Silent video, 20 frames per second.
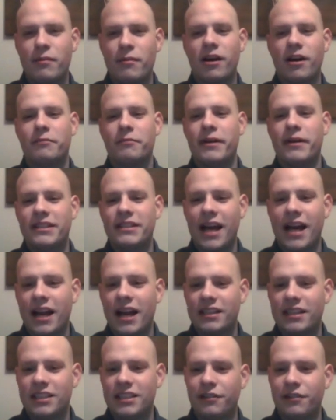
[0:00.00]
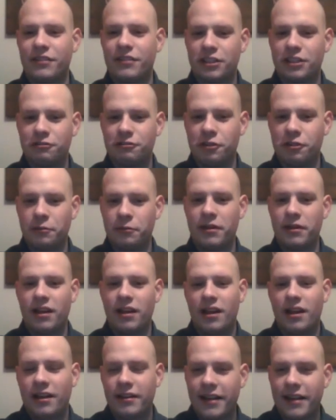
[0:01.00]
mentality of this group
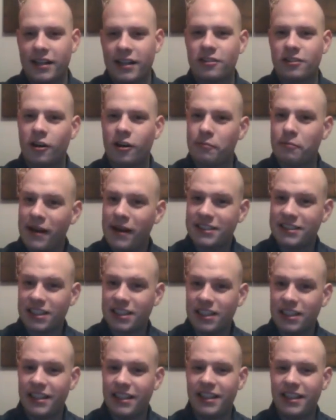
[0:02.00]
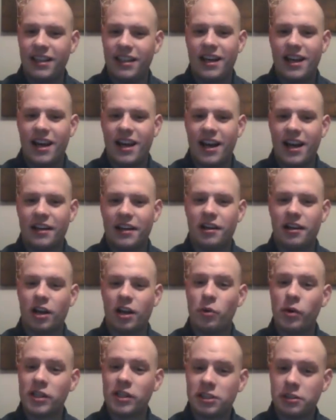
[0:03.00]
that dogmatically and
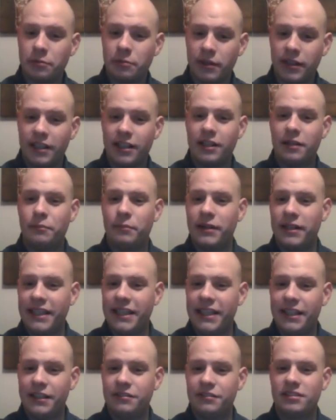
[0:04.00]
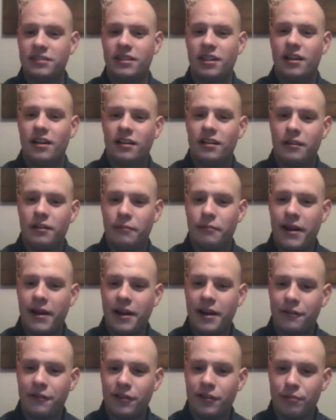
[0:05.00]
unquestionably believes the men of the
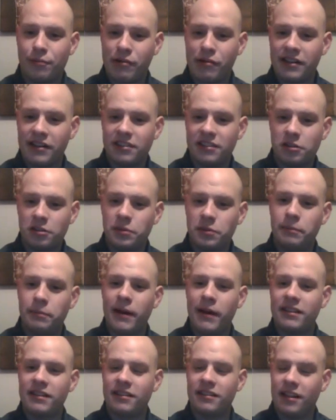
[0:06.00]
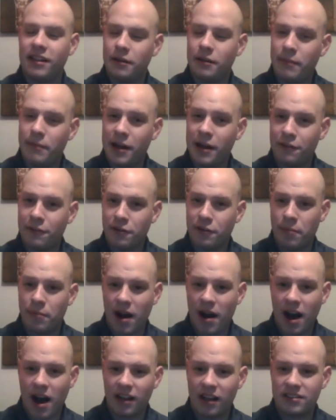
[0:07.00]
present to be better than the men of the
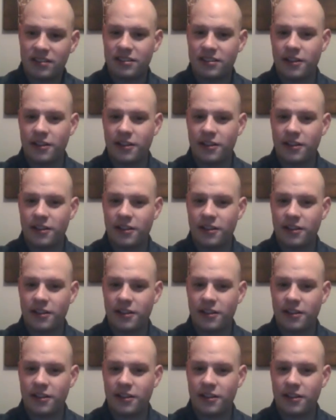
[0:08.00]
past.